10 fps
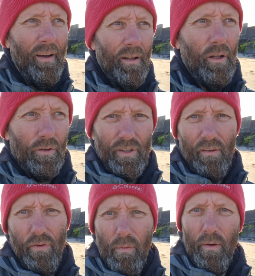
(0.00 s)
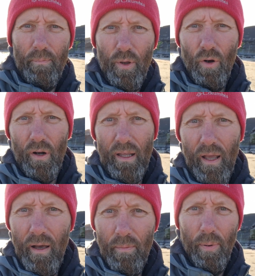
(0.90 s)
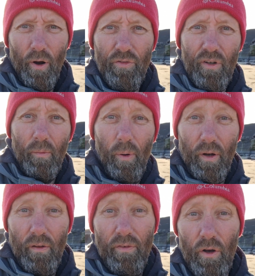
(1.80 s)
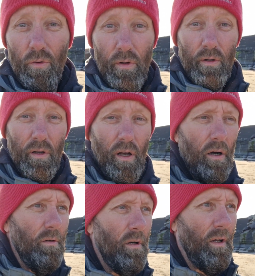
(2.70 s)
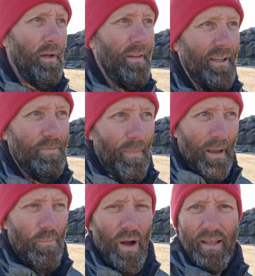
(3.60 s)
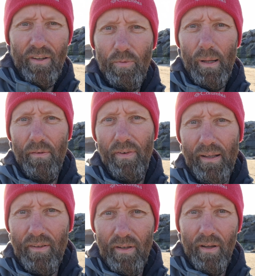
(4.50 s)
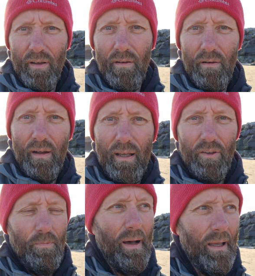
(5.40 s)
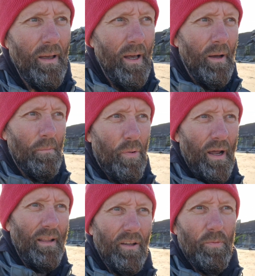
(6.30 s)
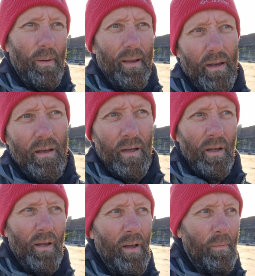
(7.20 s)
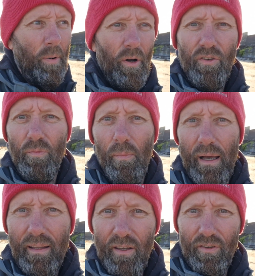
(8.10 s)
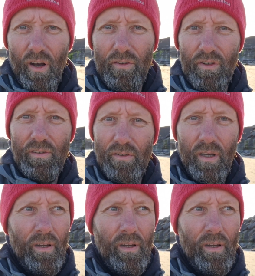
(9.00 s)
looked at from a purely personal point of view. You know, that's my brain that's been affected, right? It's my brain that's been poisoned by these toxins